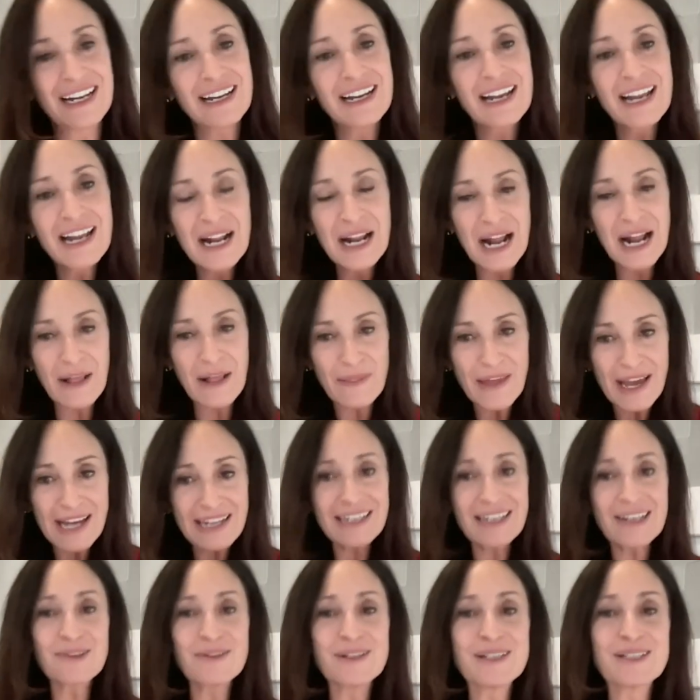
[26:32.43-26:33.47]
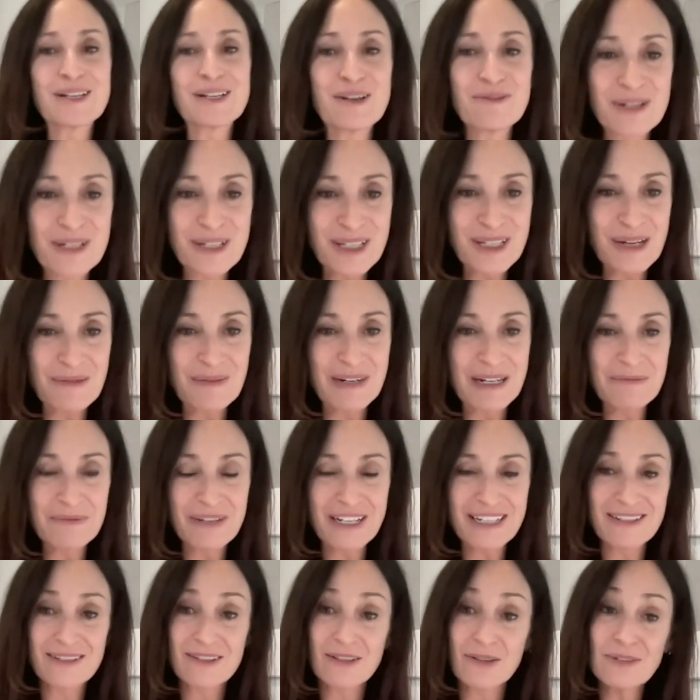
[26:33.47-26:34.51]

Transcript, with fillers: And and that carries over in so many places.